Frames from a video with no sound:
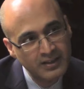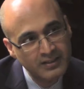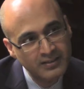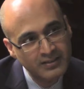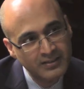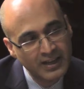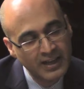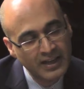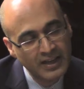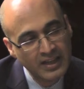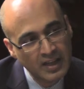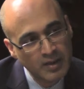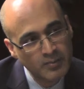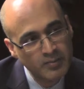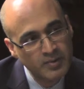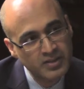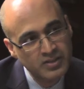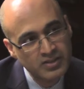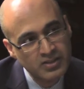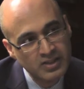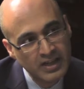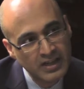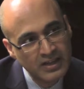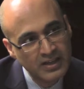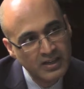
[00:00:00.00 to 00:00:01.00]
setting up a
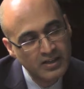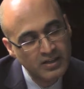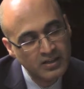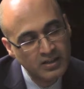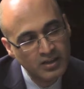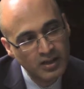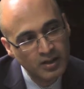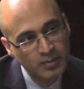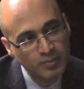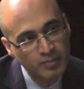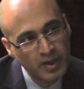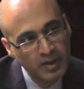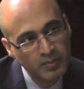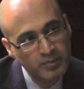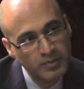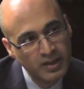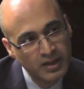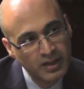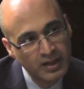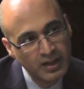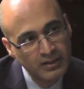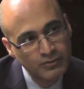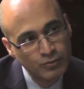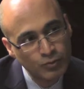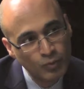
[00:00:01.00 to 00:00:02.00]
standard
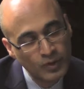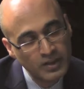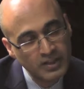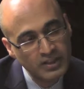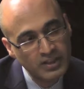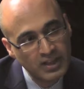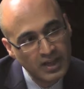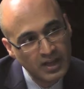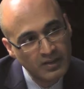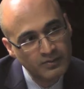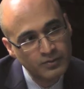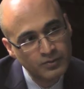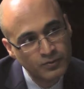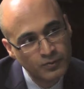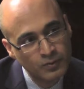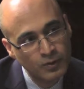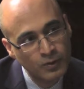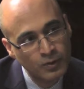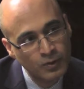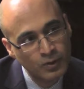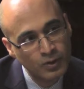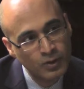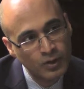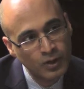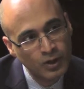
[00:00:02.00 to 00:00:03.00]
public class when it comes
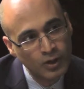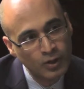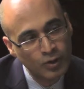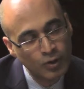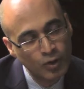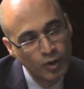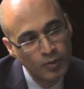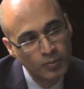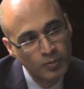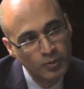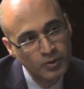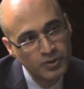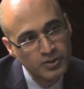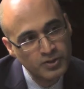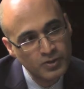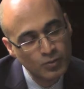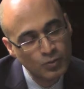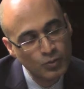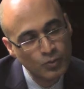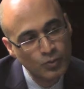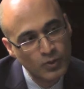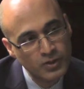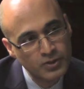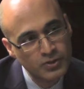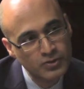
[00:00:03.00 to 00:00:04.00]
for a
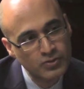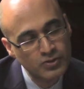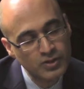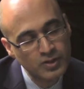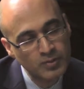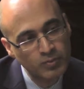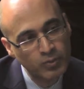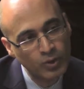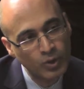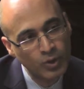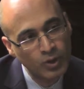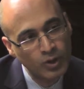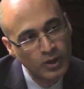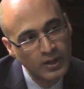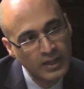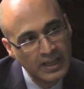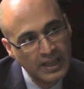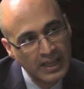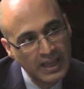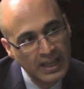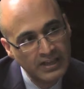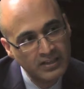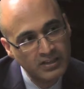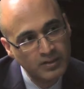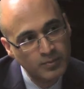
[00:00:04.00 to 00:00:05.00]
corporation who wants to deploy
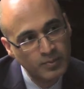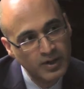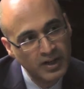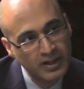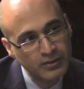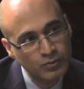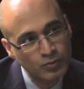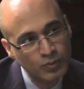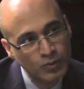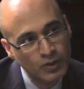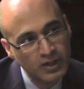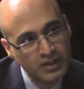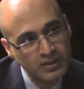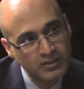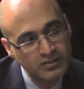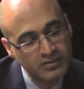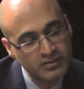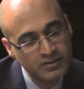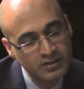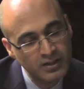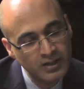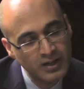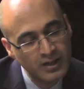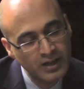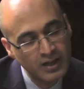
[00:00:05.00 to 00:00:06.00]
an
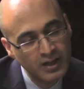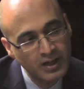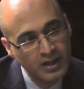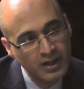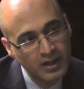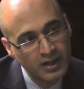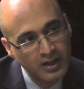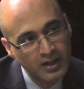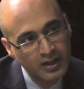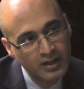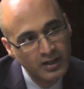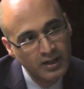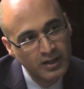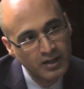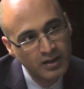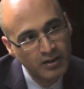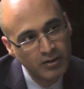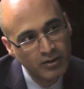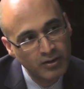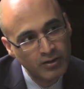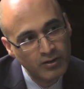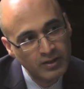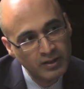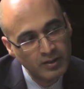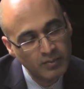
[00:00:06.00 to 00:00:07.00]
enterprise-wise
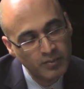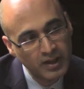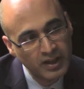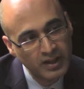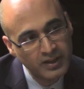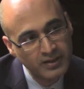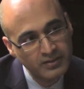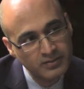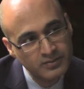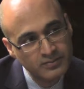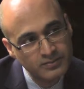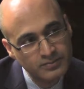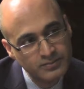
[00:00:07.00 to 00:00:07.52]
learning plan?